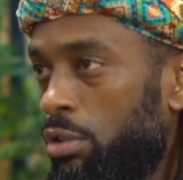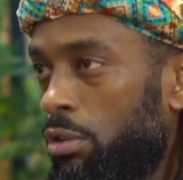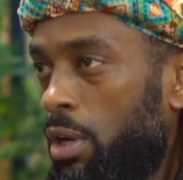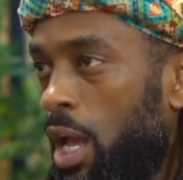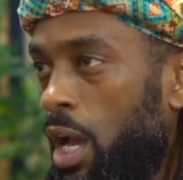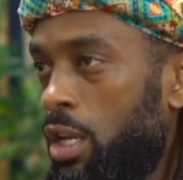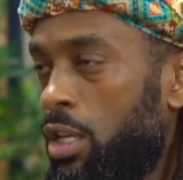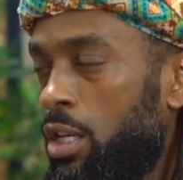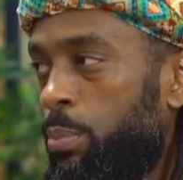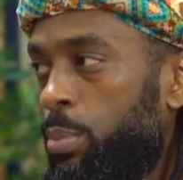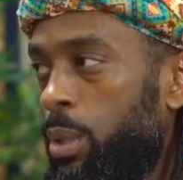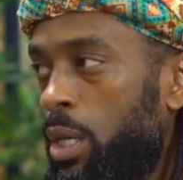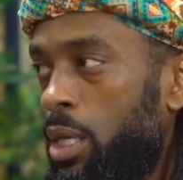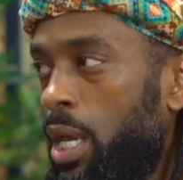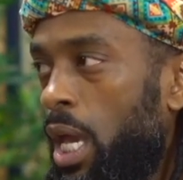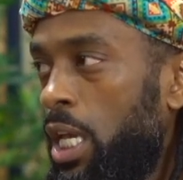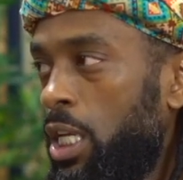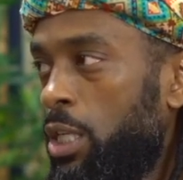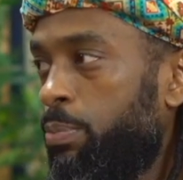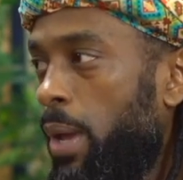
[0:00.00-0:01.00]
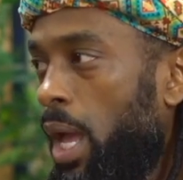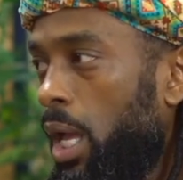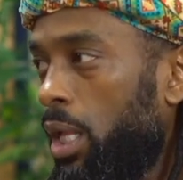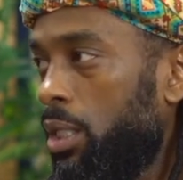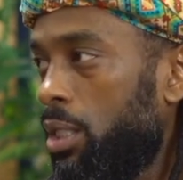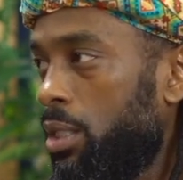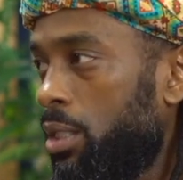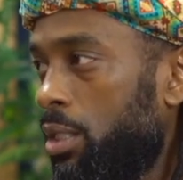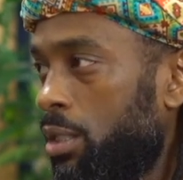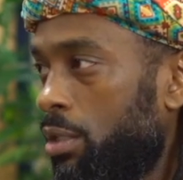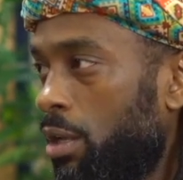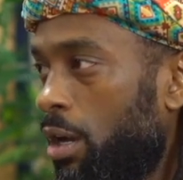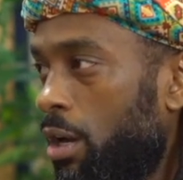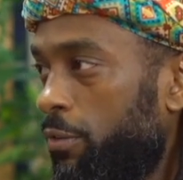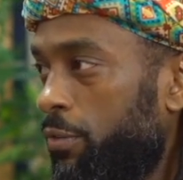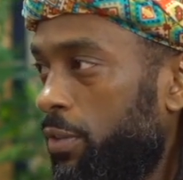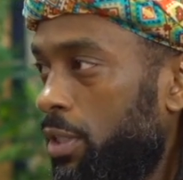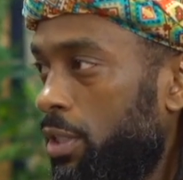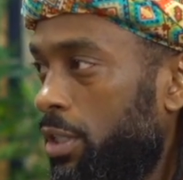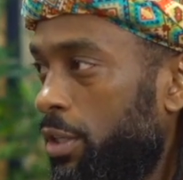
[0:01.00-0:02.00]
So now your pH balance is
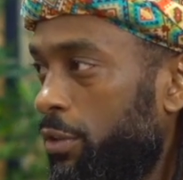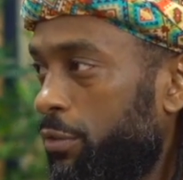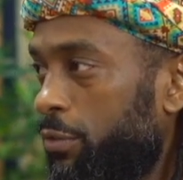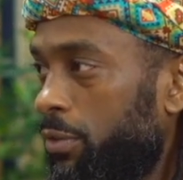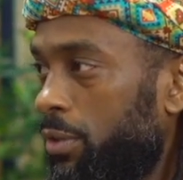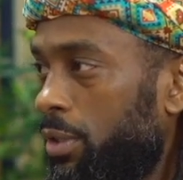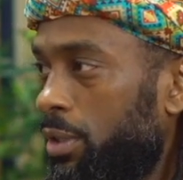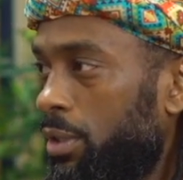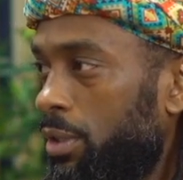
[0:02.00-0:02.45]
off and different.